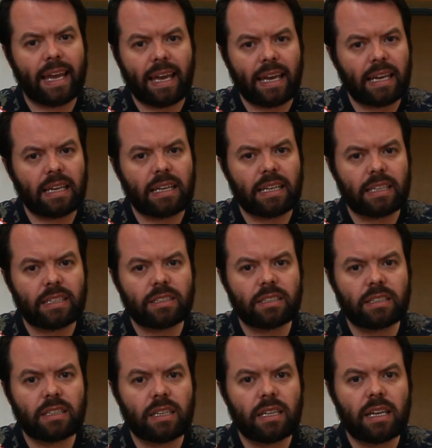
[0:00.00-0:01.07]
English
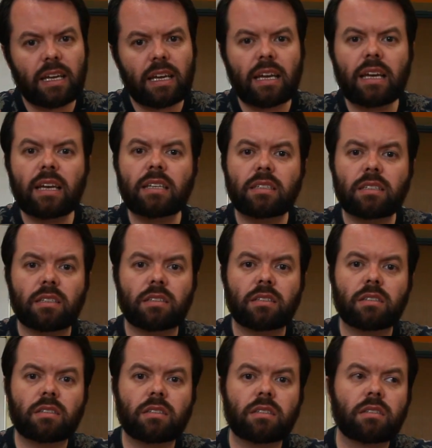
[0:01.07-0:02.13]

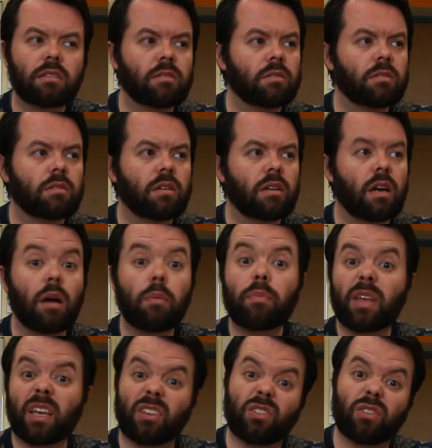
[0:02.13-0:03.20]
isn't a
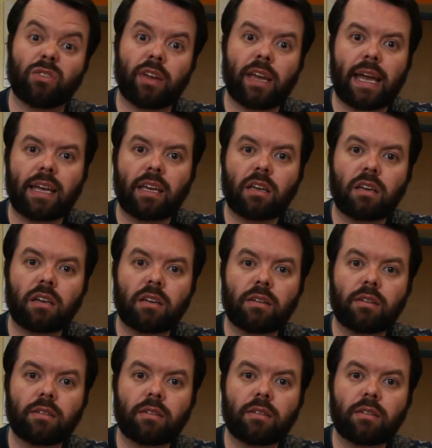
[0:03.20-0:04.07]
piece of cake.